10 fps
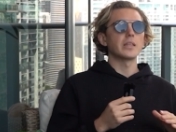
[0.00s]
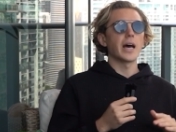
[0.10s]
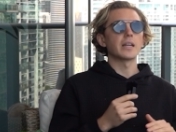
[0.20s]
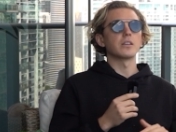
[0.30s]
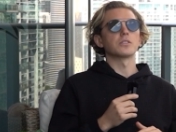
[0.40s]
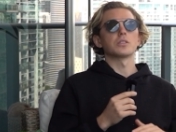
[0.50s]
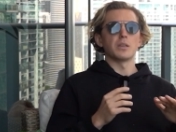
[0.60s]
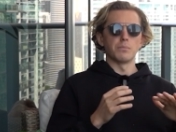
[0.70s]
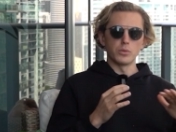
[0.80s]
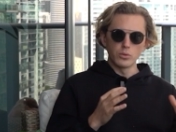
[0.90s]
that is a
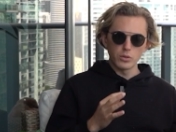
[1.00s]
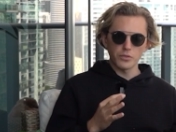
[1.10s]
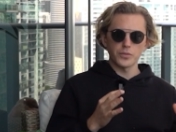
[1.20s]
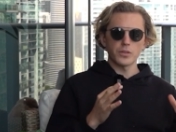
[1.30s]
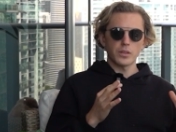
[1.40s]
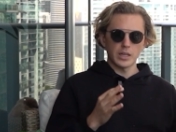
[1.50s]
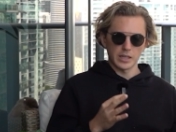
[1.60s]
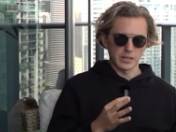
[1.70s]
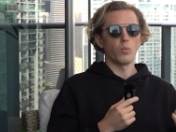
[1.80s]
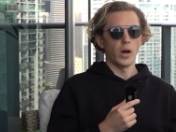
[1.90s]
beautiful
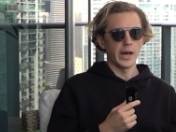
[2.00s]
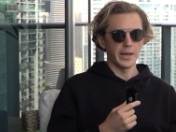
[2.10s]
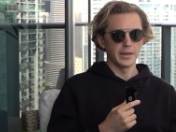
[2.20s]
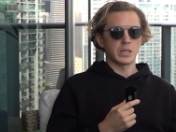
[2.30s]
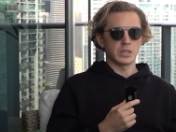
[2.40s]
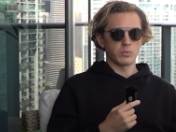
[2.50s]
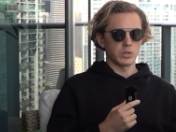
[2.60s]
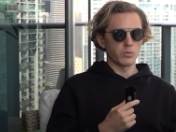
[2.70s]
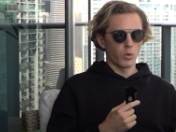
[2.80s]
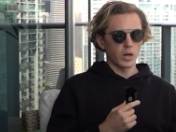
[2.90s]
thing. Why? Because when
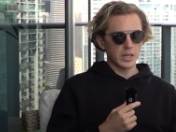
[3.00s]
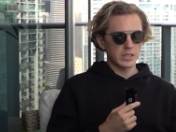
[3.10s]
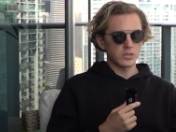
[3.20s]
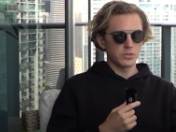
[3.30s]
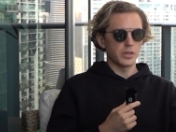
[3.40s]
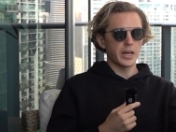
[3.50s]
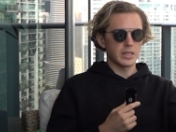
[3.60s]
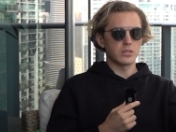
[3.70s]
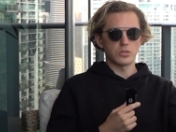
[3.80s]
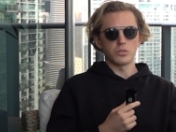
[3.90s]
you walk into that
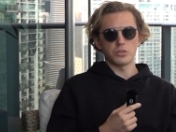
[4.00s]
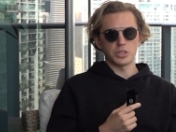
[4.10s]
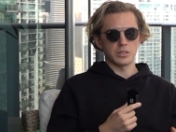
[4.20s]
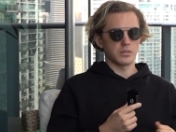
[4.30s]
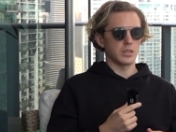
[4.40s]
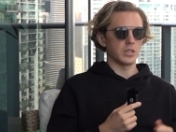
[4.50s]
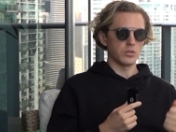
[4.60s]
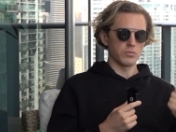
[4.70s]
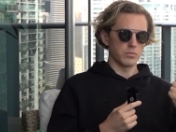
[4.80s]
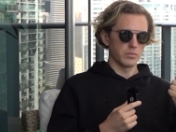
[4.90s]
institution, and you